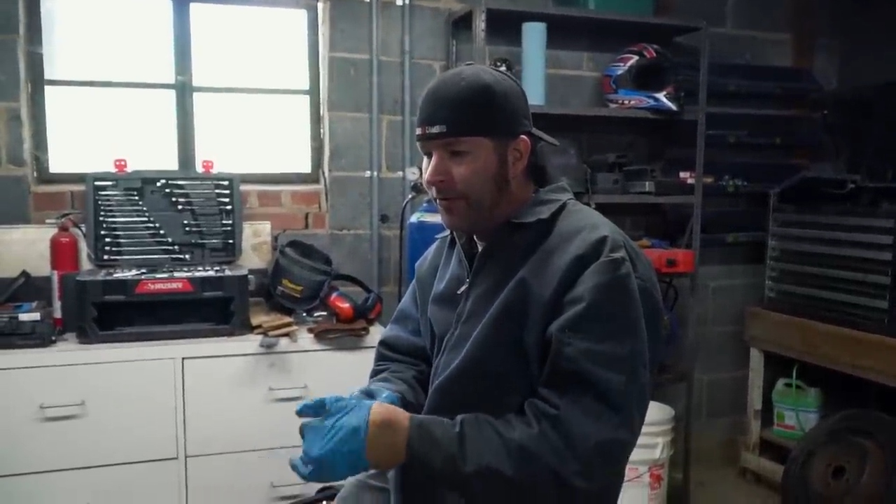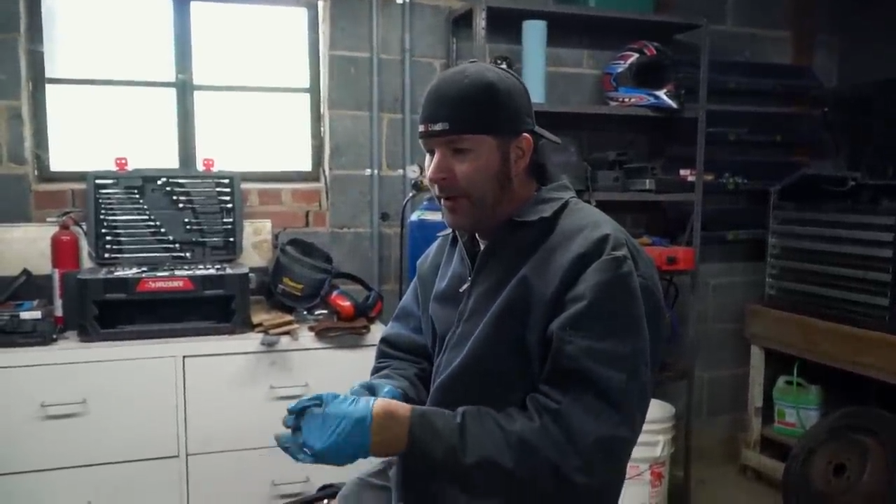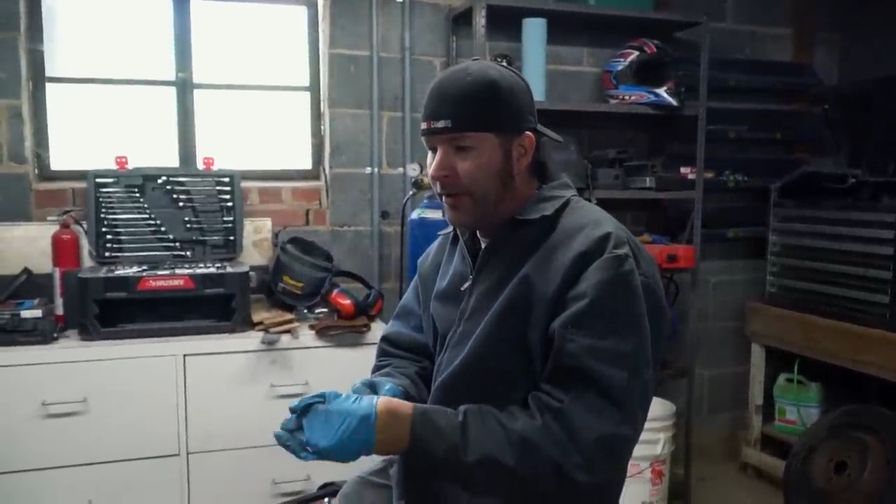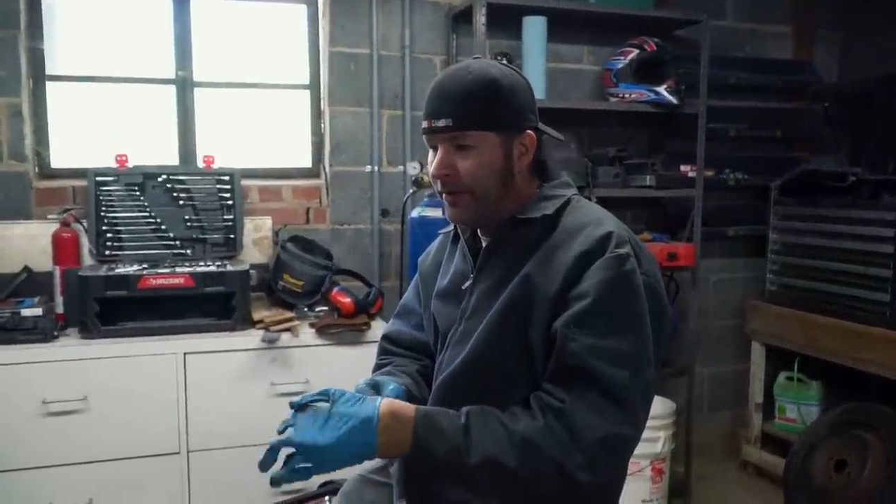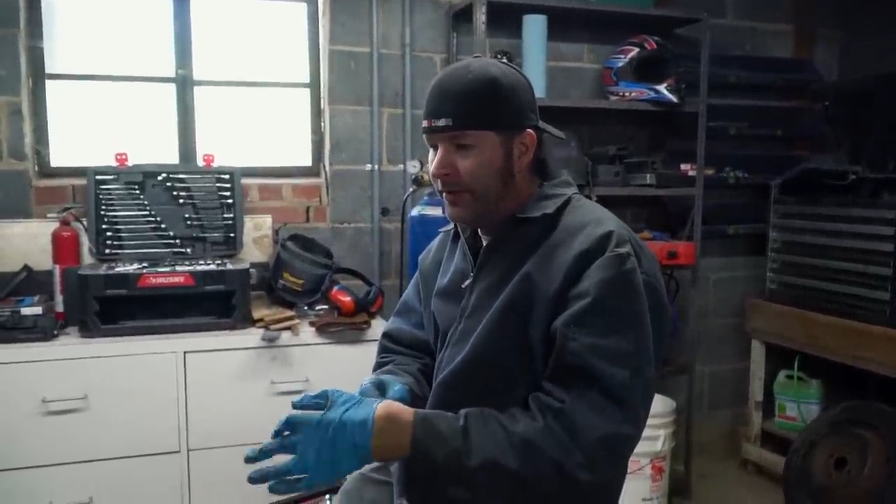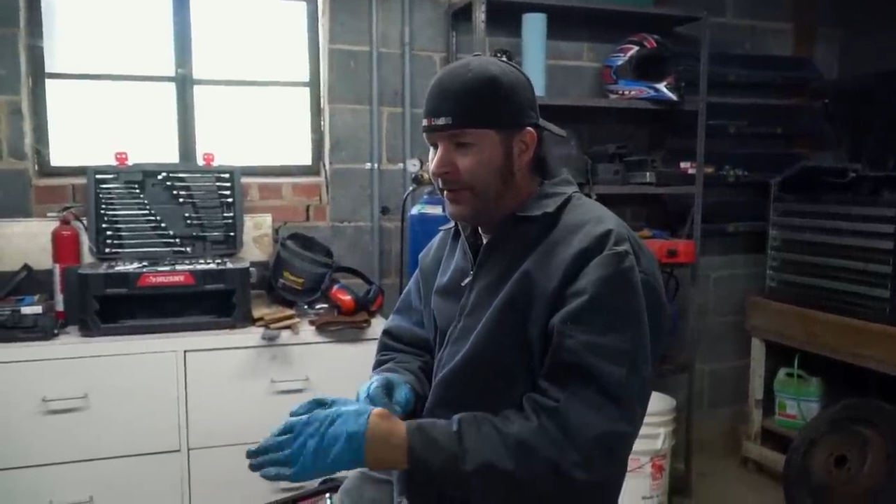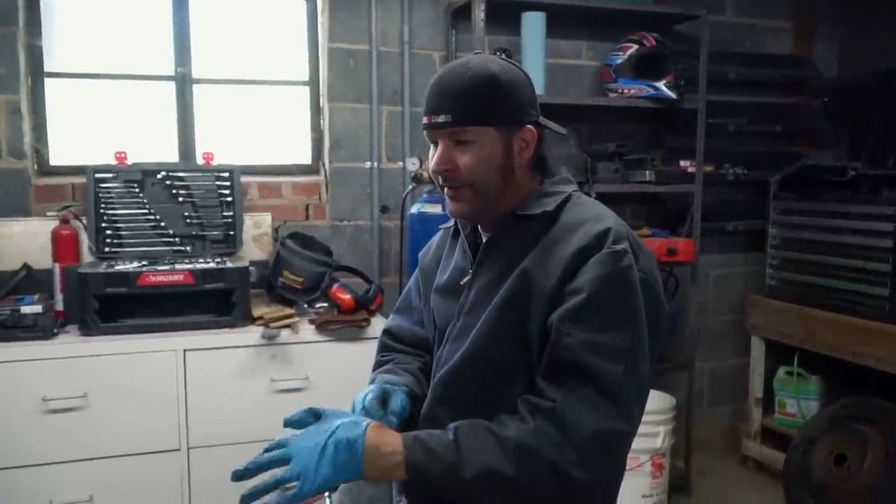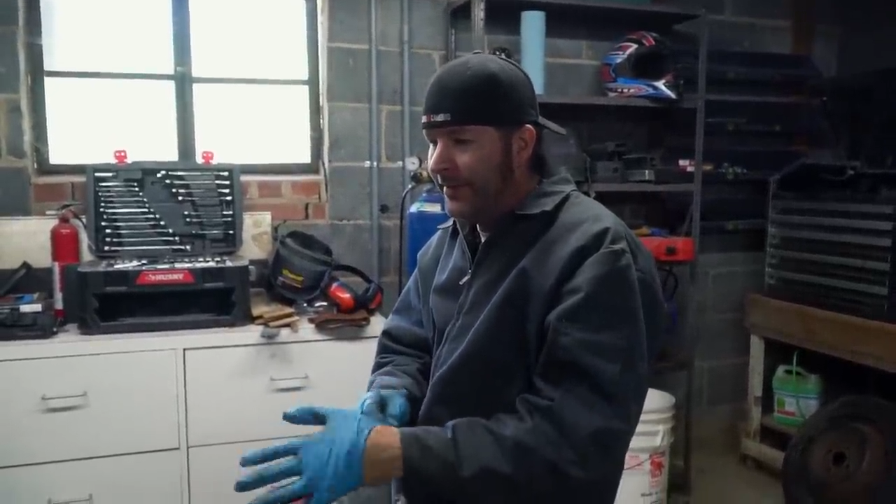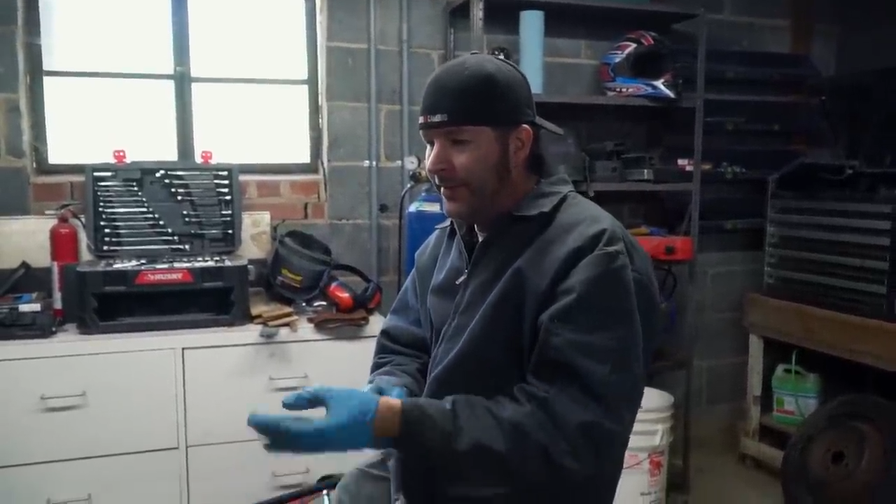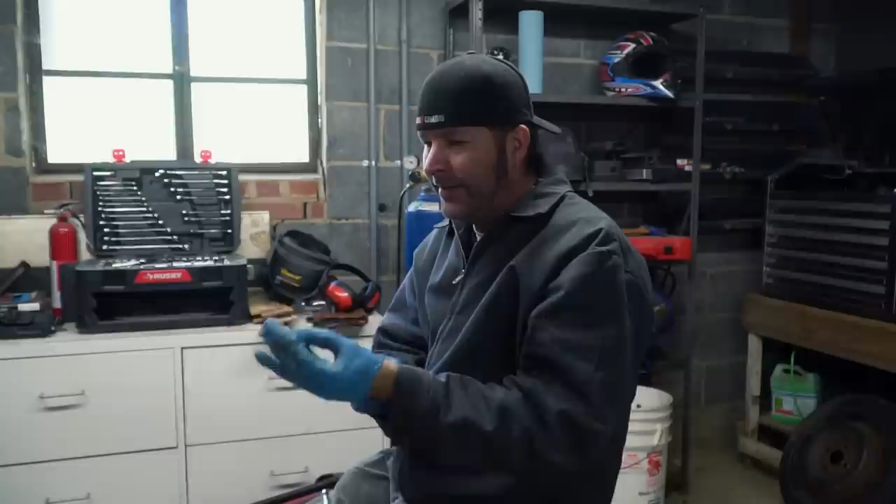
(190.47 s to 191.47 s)
Well,
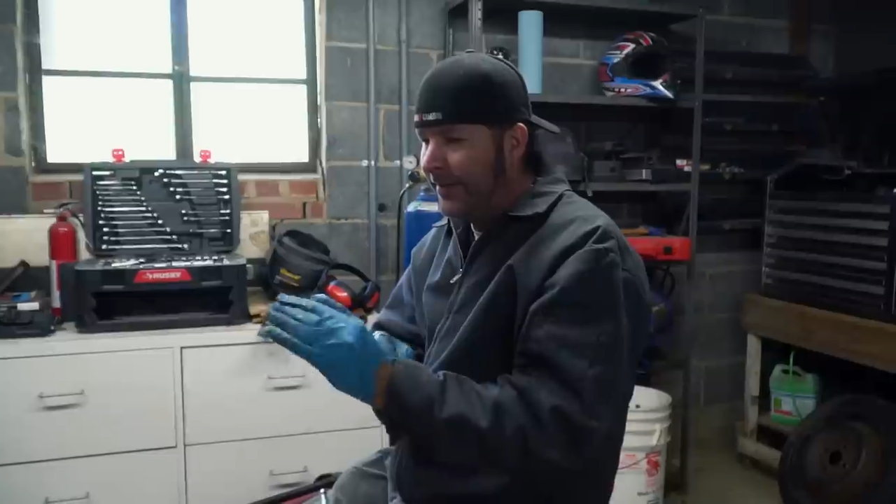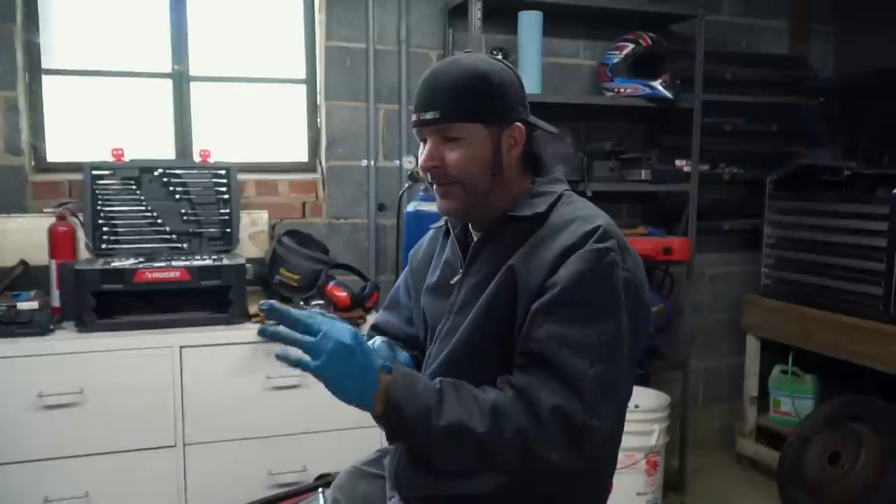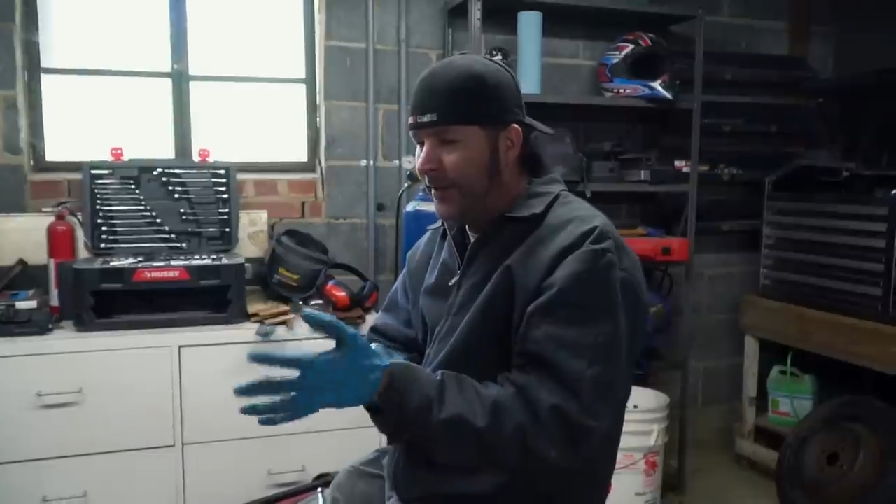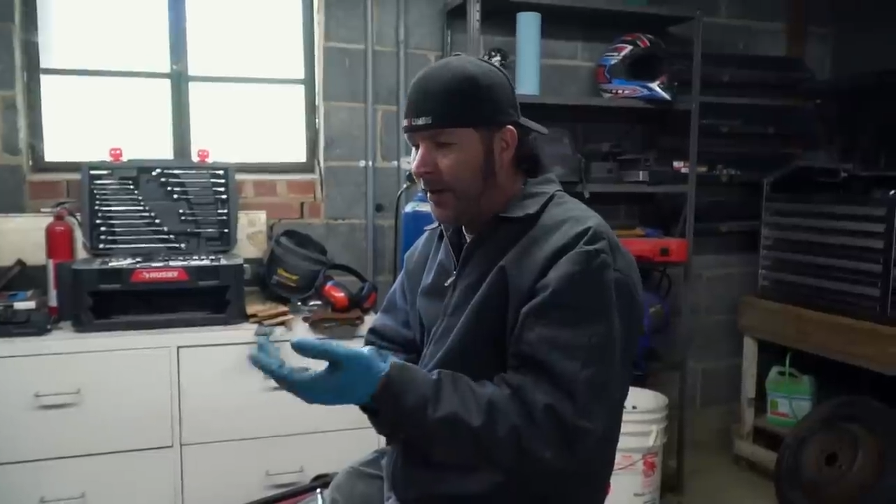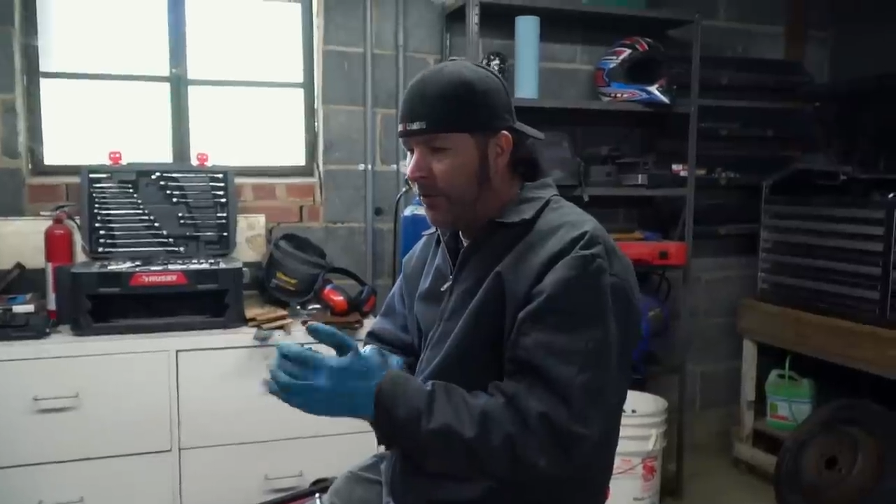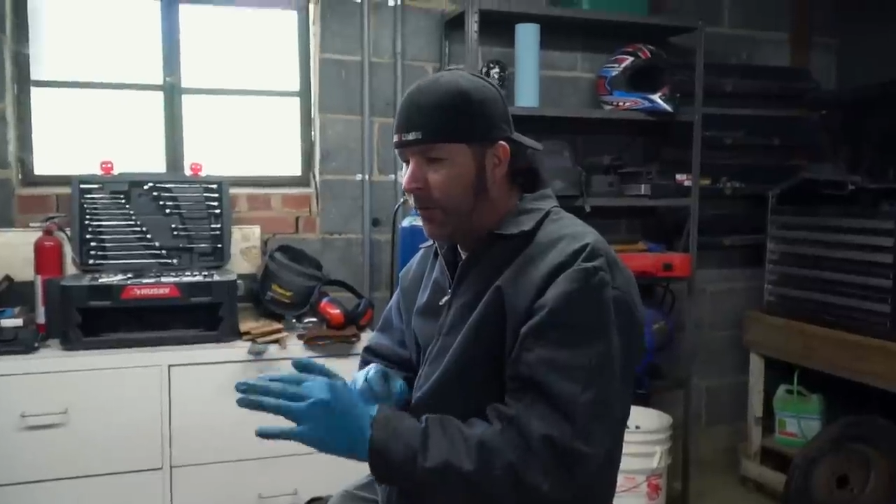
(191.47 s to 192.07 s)
yeah, uh,